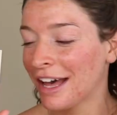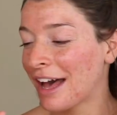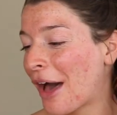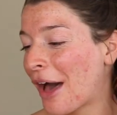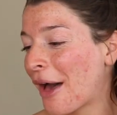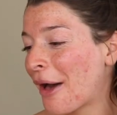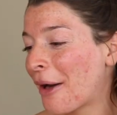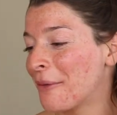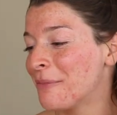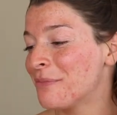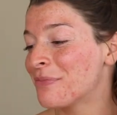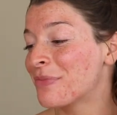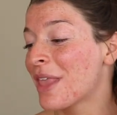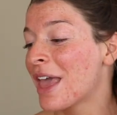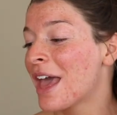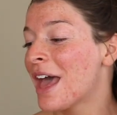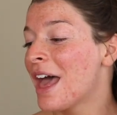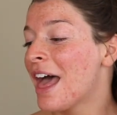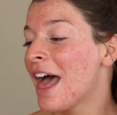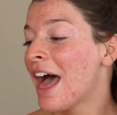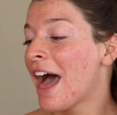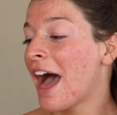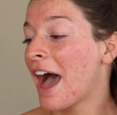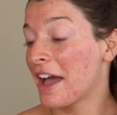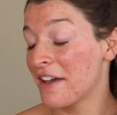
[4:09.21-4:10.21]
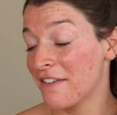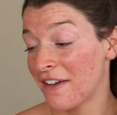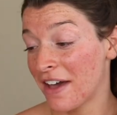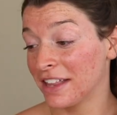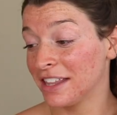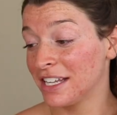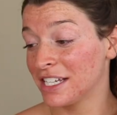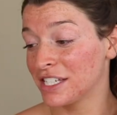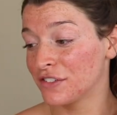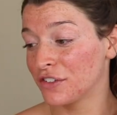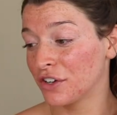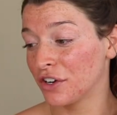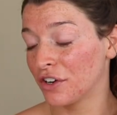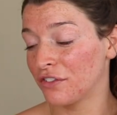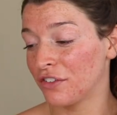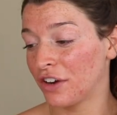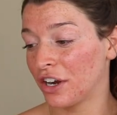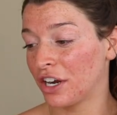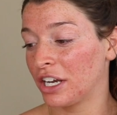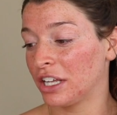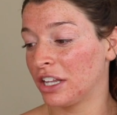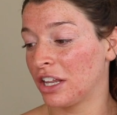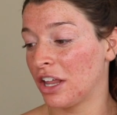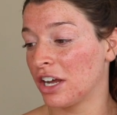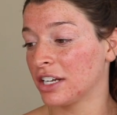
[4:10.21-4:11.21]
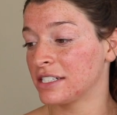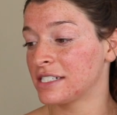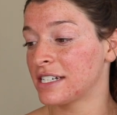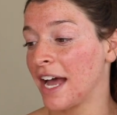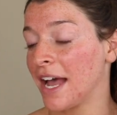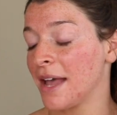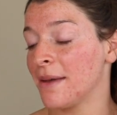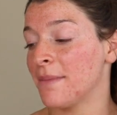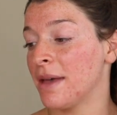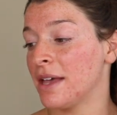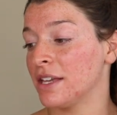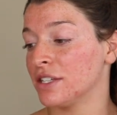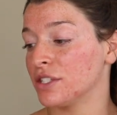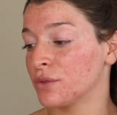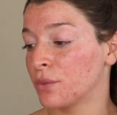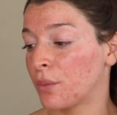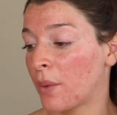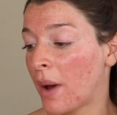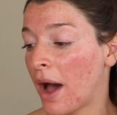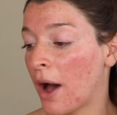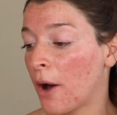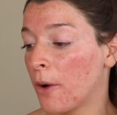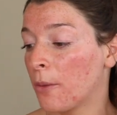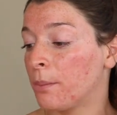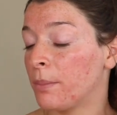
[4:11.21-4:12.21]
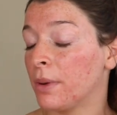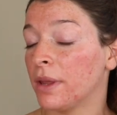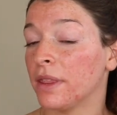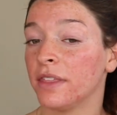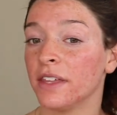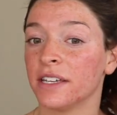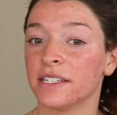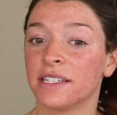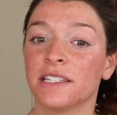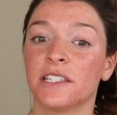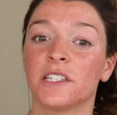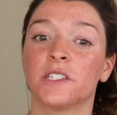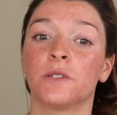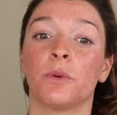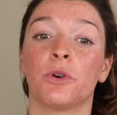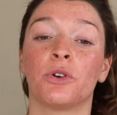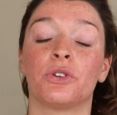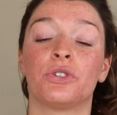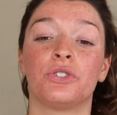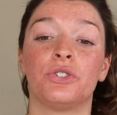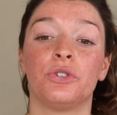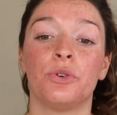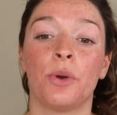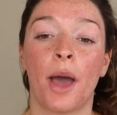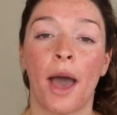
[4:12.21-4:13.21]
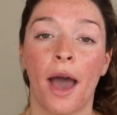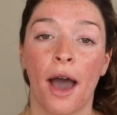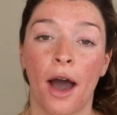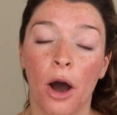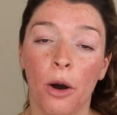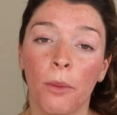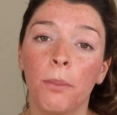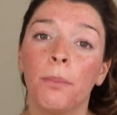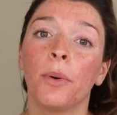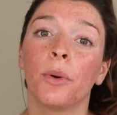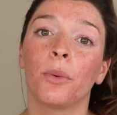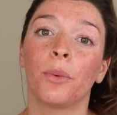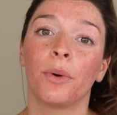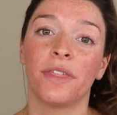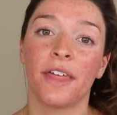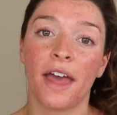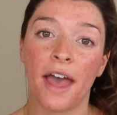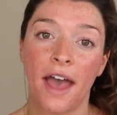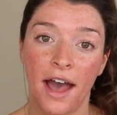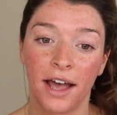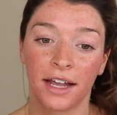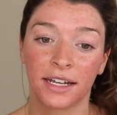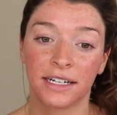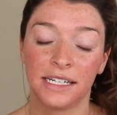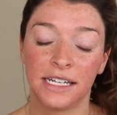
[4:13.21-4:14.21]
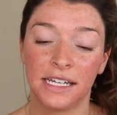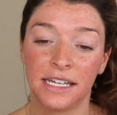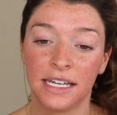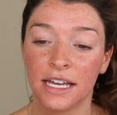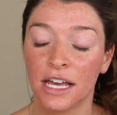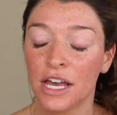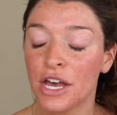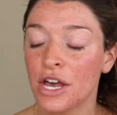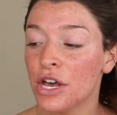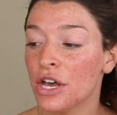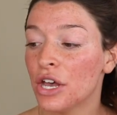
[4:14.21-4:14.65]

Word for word: Um, I've had this for a very long time as well, but this is supposed to help with acne.